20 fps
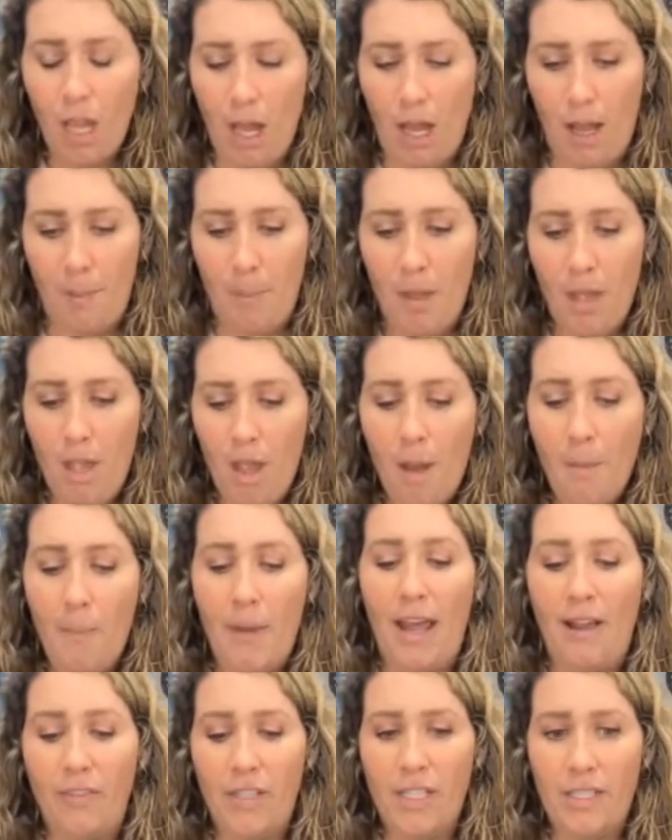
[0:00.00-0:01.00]
Um,
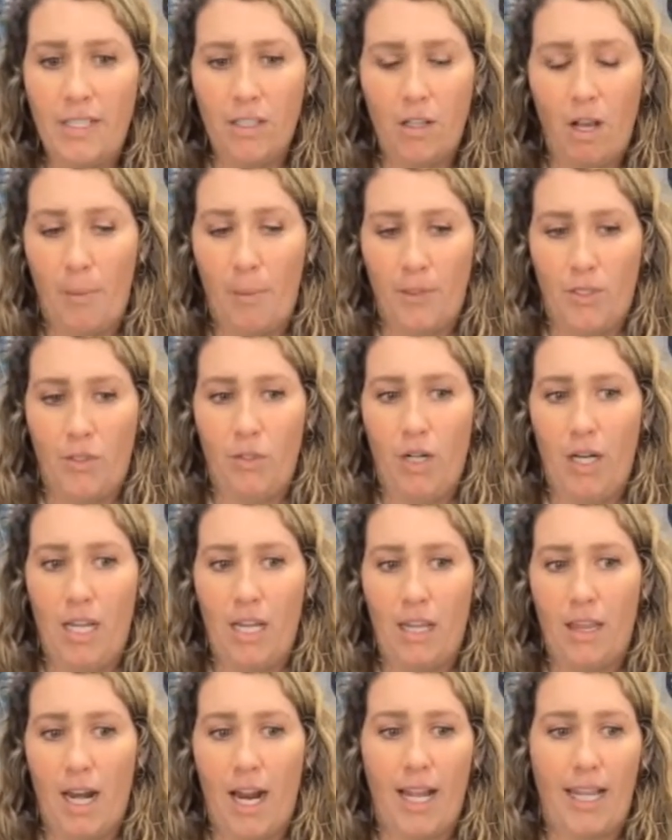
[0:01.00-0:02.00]
but every single
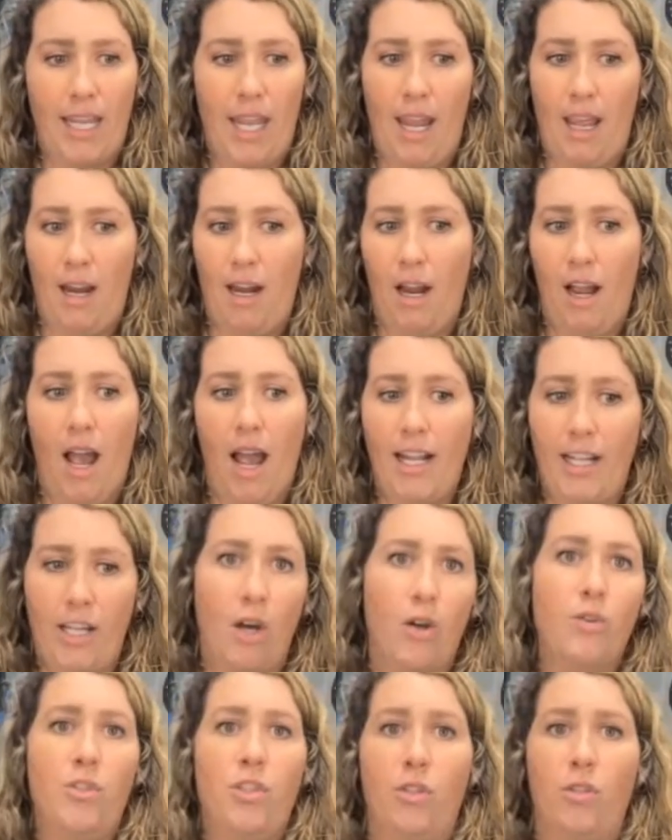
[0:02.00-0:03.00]
opportunity that I can, I, I,
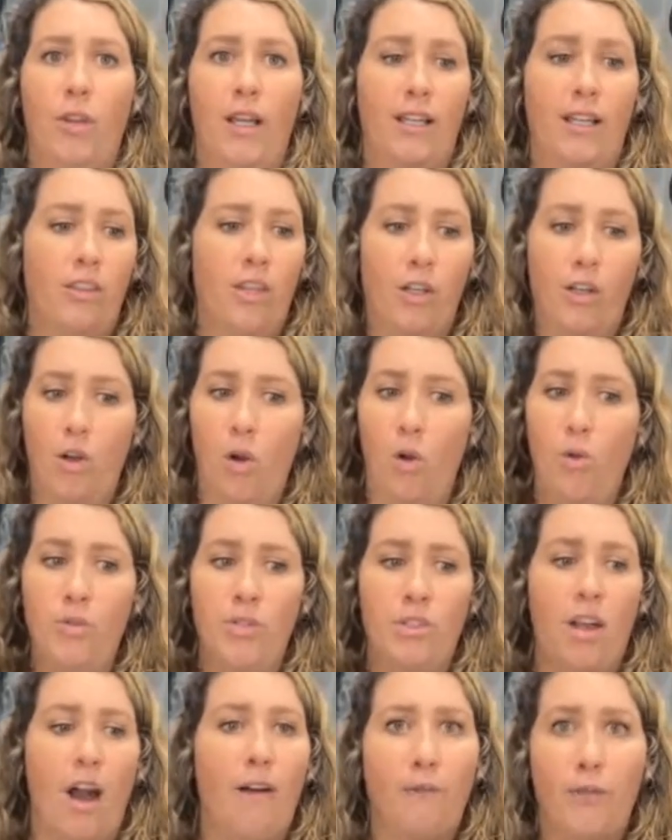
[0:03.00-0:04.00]
go to. Like the
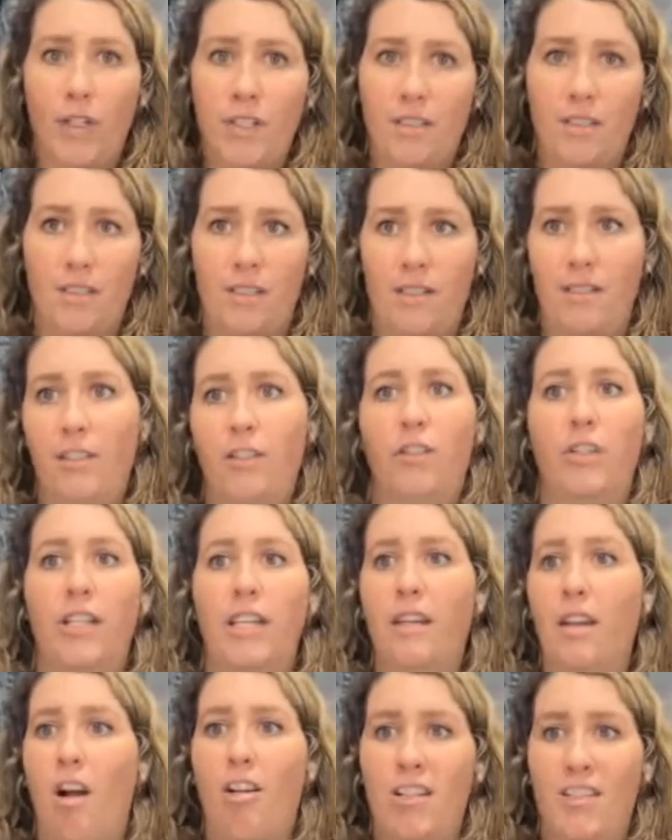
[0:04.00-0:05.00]
goals conference is
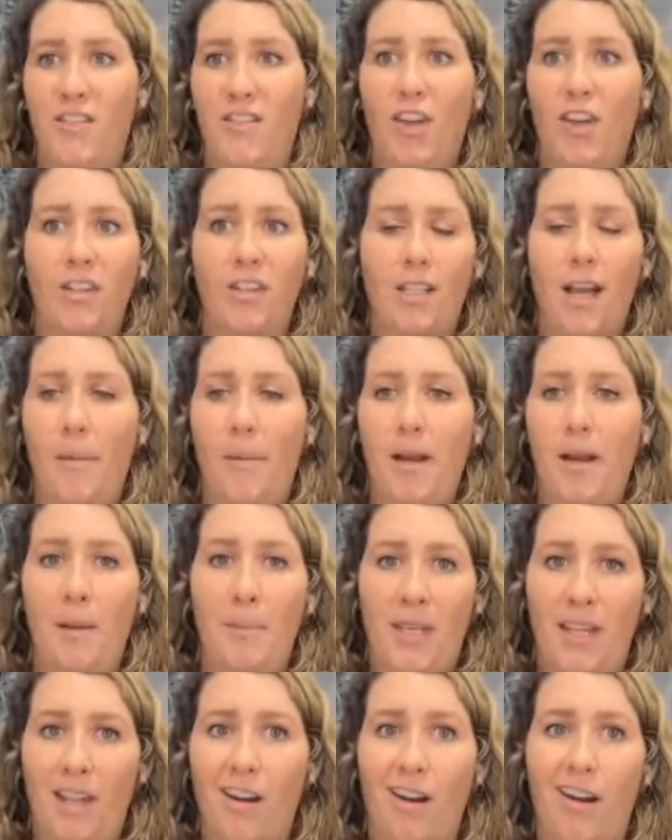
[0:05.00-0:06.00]
literally in Knoxville and coming
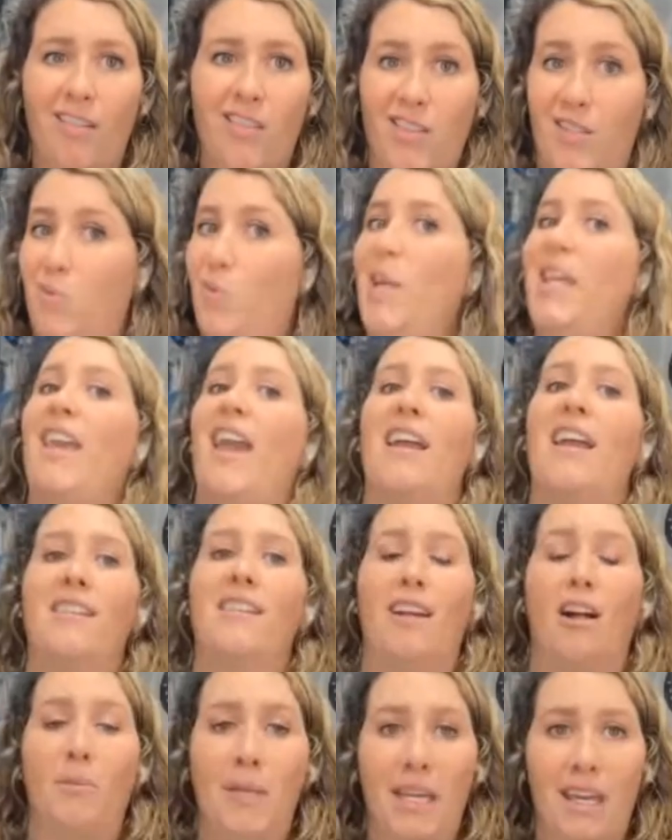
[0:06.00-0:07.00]
up here this
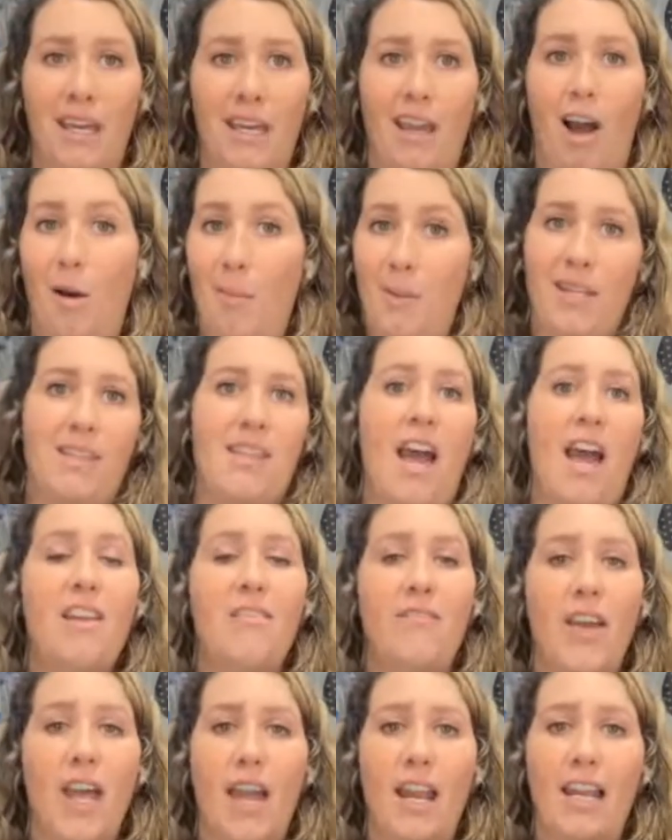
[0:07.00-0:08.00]
weekend, and I'll be I'll be at
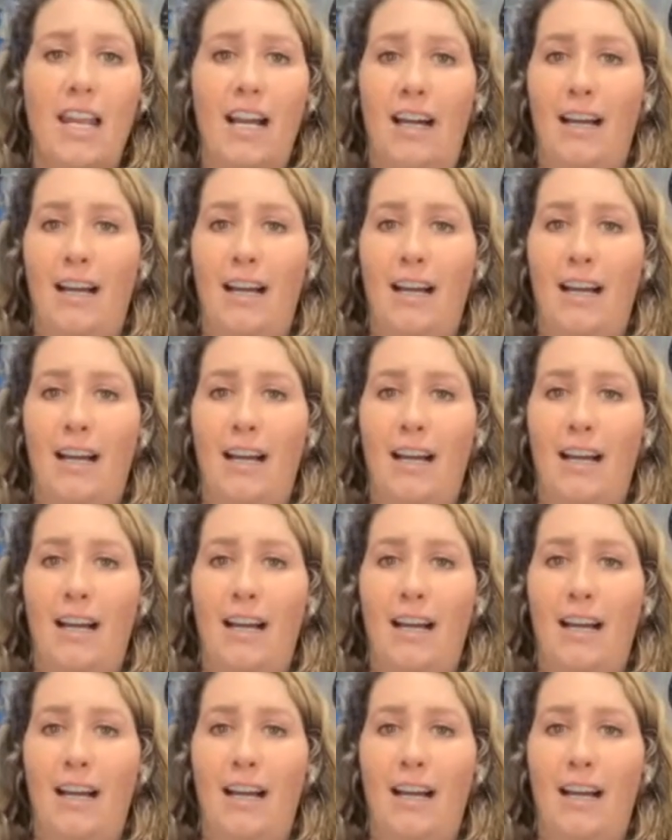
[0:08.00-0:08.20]
that event.